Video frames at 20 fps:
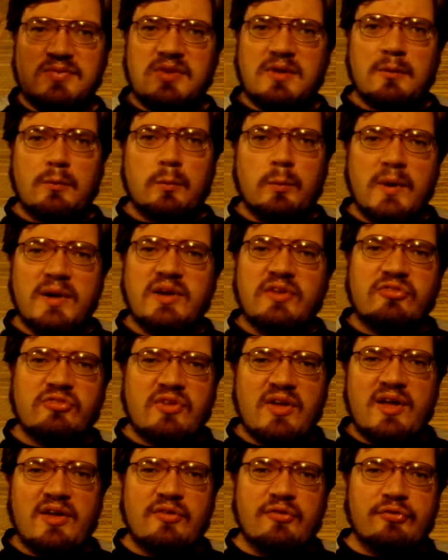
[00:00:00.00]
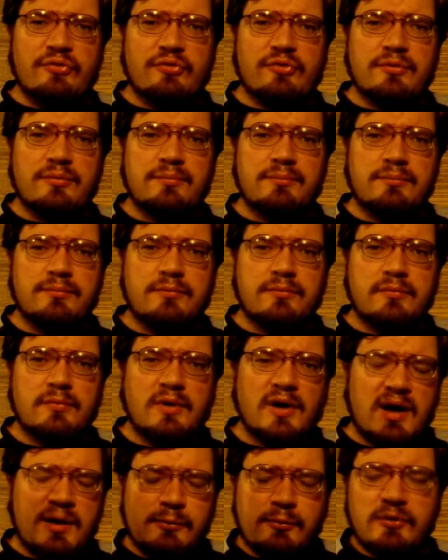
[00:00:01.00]
when it does, I
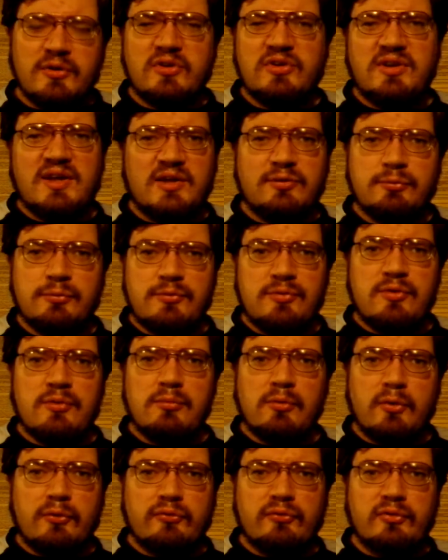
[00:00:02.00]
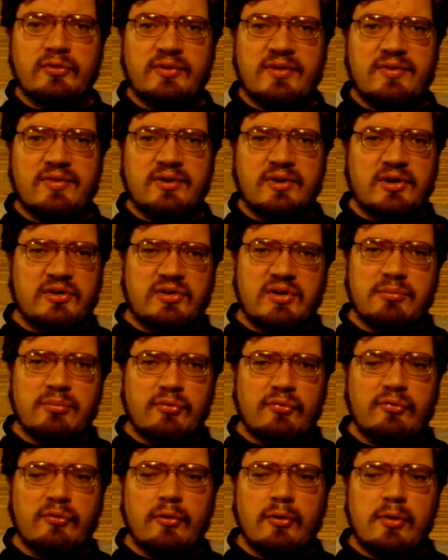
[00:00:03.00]
will connect with you more fully than I did
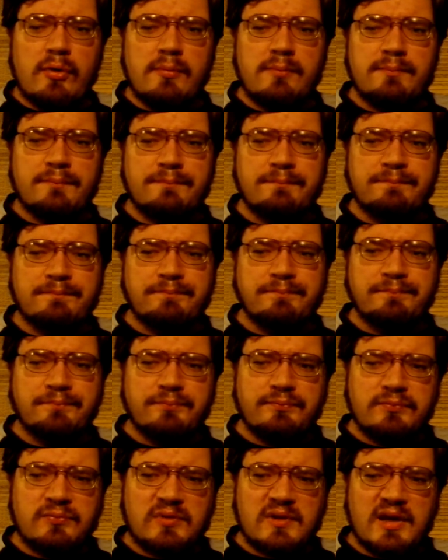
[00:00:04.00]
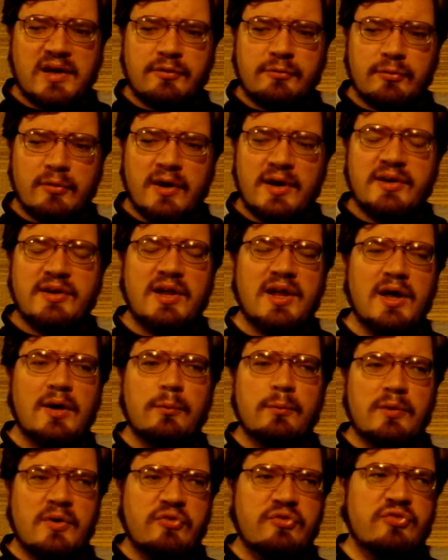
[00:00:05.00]
before. And right now,
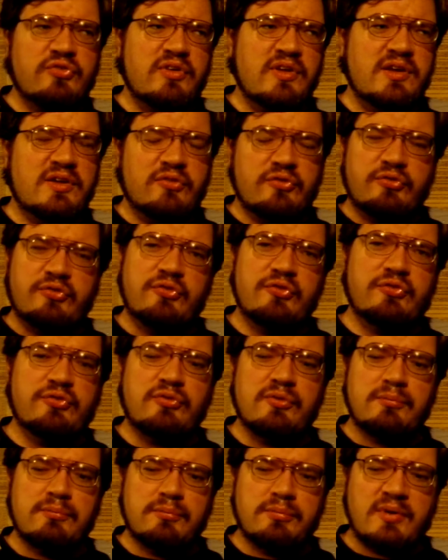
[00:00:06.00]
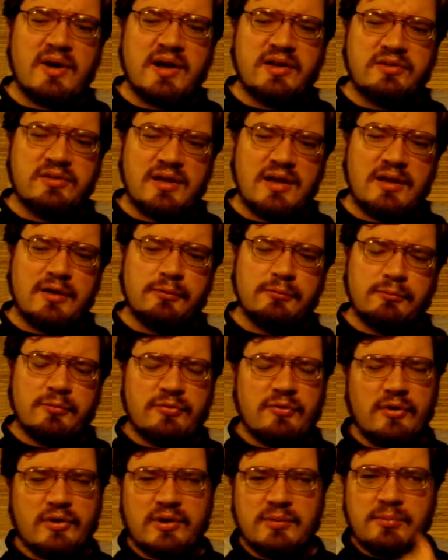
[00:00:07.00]
we're seeing a system break down with
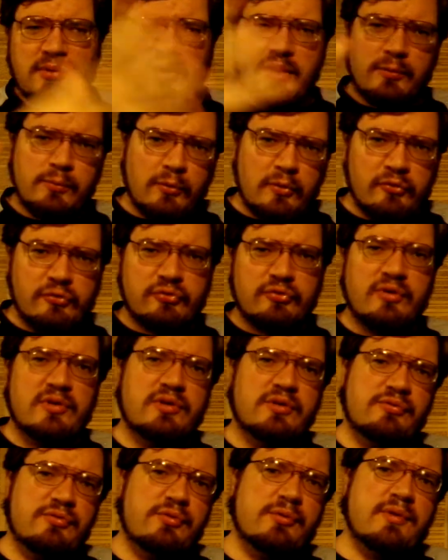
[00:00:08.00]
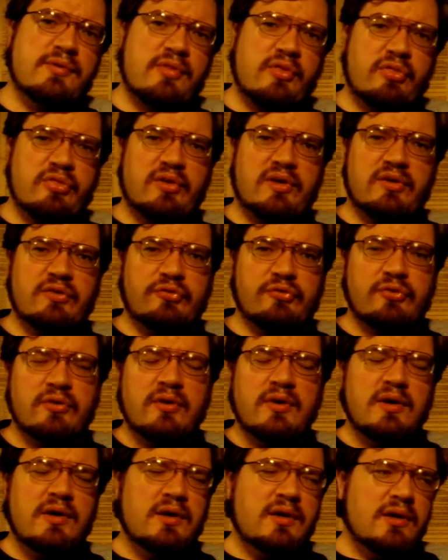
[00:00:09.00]
Occupy Wall Street and a few other things,
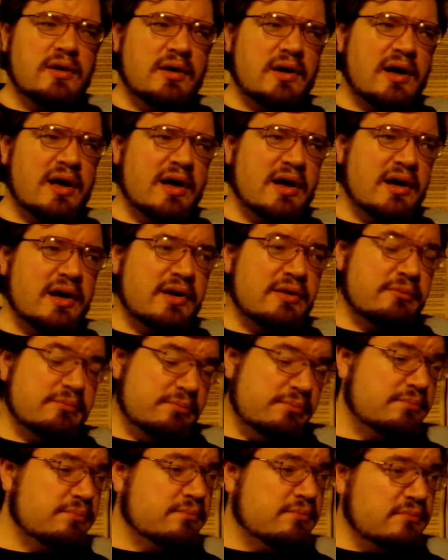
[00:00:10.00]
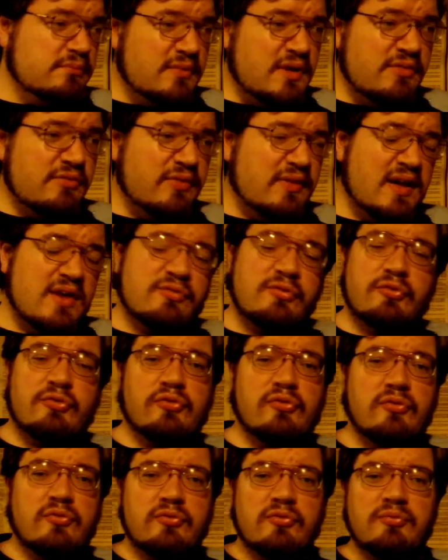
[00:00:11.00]
and even the efforts of
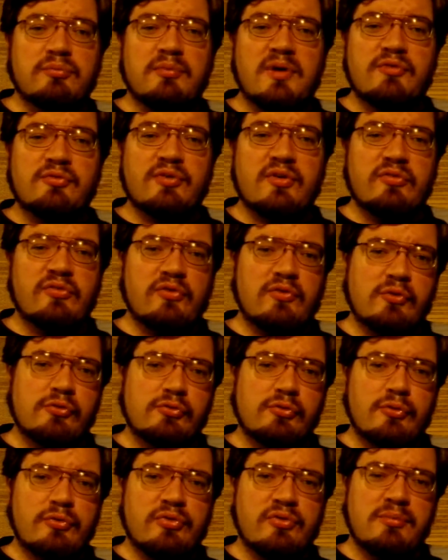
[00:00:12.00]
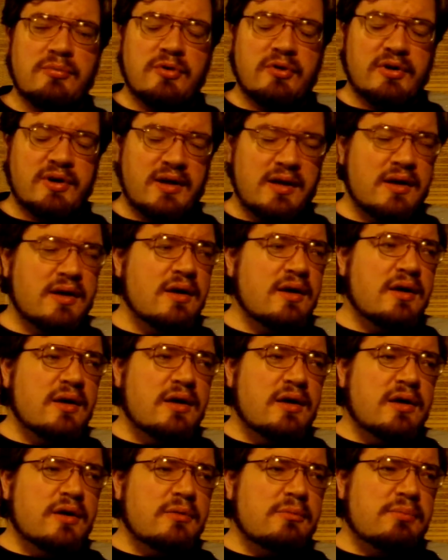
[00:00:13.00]
my friends in the truth community,
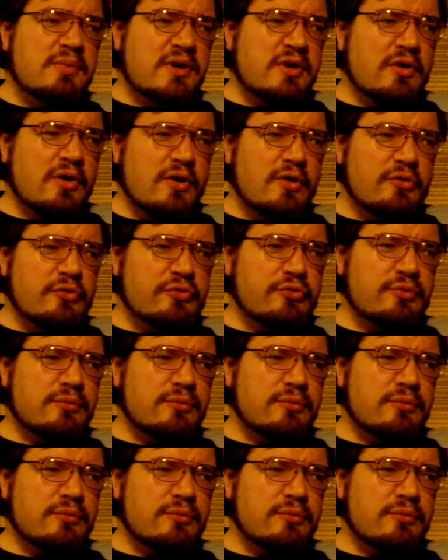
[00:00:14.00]
because